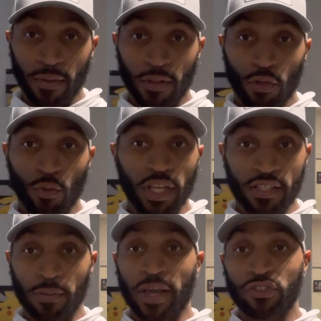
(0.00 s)
You need
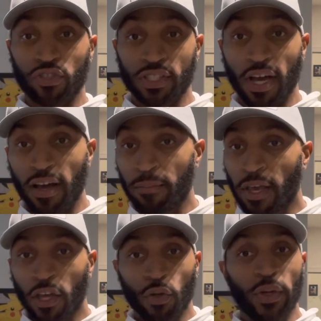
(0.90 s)
some extra time,
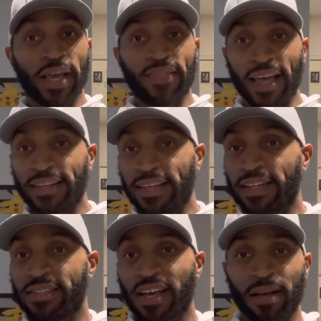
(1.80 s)
you get that
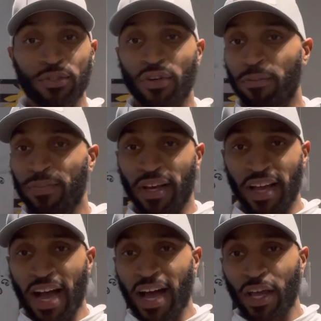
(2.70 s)
needed time. So
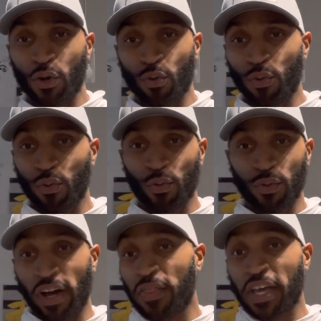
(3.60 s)

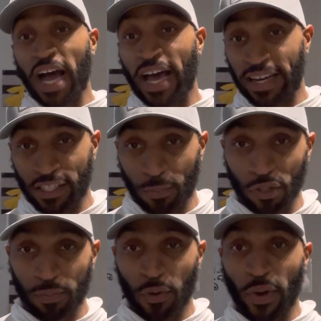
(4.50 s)
the other guy they're
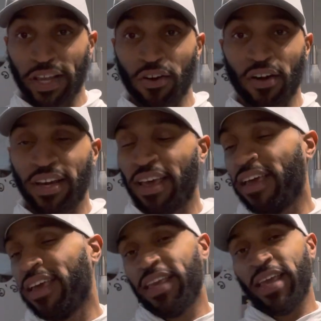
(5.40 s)
supposed to be waiting on,
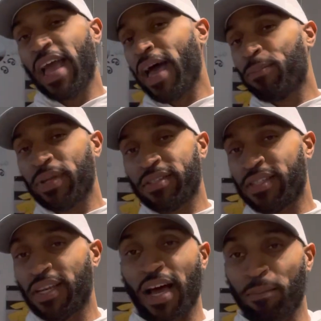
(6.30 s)
he happens to
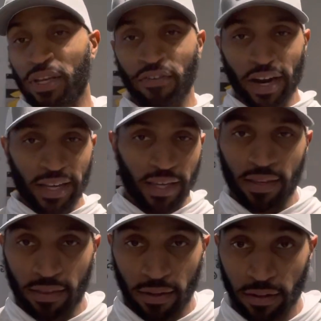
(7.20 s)
not be ready
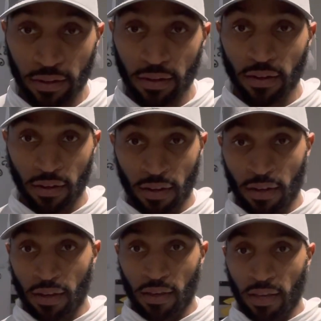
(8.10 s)
either.
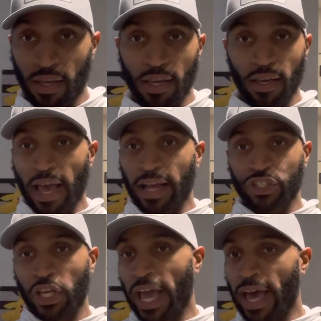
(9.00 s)
He
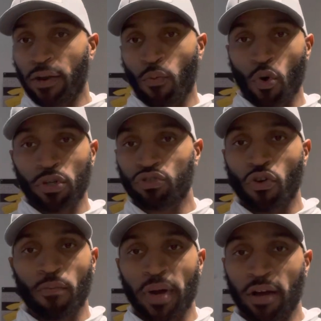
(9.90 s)
actually had a
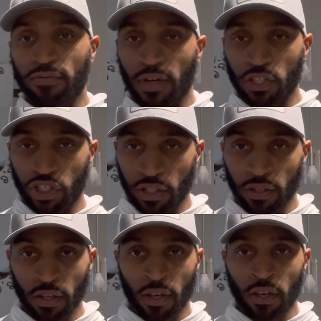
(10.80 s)
wardrobe malfunction.
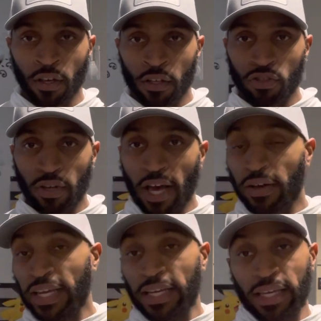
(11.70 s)
So now
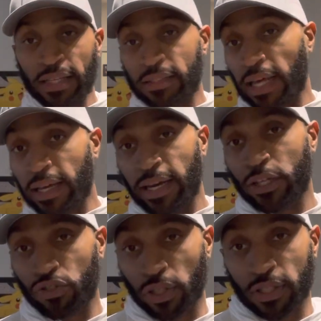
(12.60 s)
he needs like an
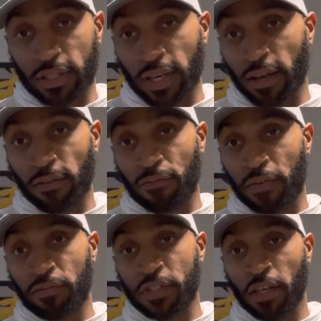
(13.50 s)
extra 10,
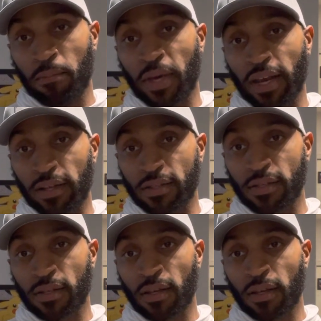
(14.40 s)
15 minutes.